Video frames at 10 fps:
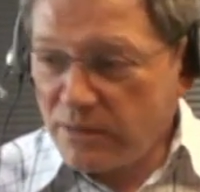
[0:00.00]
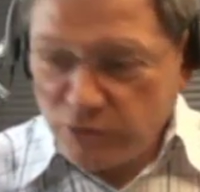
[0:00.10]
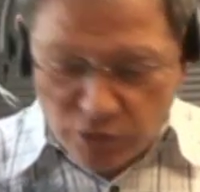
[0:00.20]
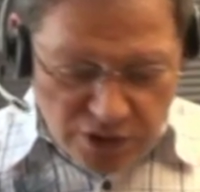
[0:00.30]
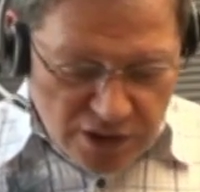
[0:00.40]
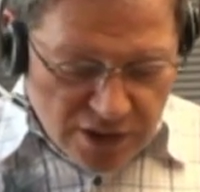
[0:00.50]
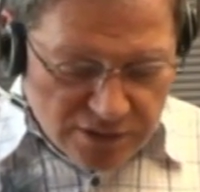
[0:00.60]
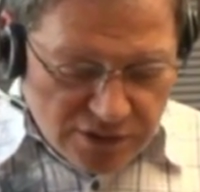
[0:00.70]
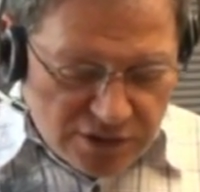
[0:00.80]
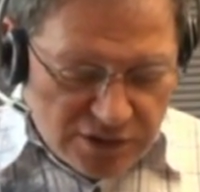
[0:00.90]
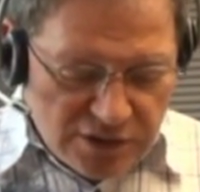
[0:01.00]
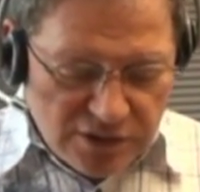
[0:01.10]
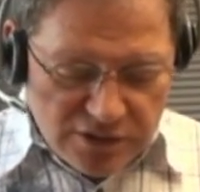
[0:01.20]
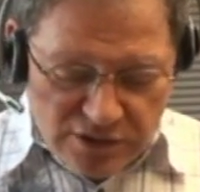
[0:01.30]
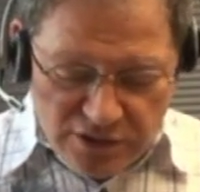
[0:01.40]
I'm doing again
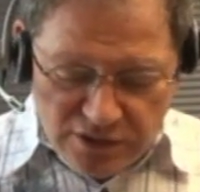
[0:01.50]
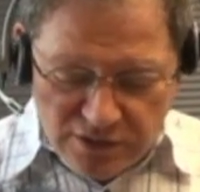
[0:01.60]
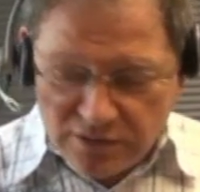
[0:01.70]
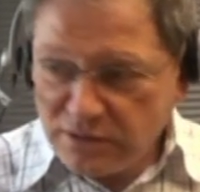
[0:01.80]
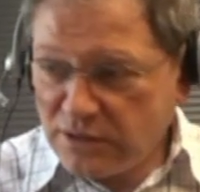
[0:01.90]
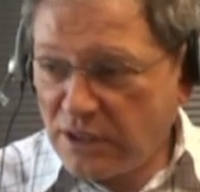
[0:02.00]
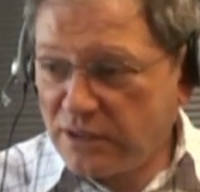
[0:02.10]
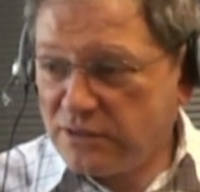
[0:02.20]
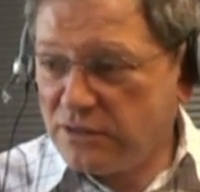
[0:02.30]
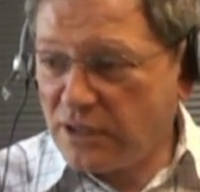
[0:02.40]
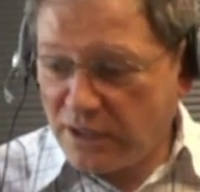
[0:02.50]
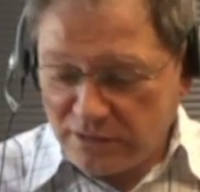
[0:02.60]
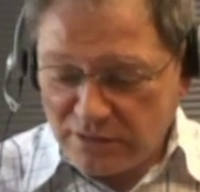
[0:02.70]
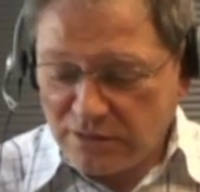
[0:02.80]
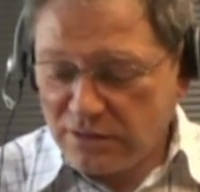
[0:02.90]
cd
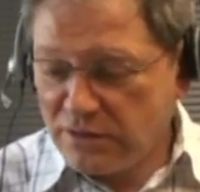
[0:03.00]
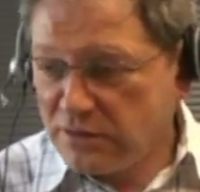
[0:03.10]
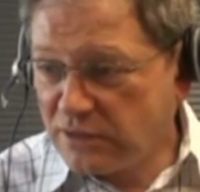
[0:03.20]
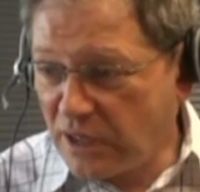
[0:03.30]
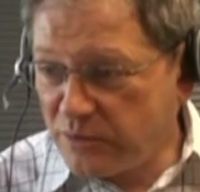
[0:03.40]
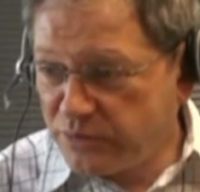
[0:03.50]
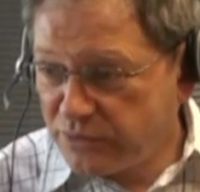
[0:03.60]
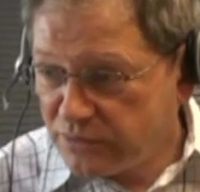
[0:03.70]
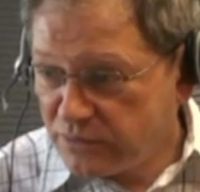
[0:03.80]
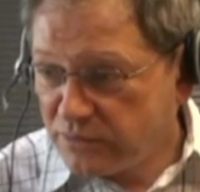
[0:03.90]
type,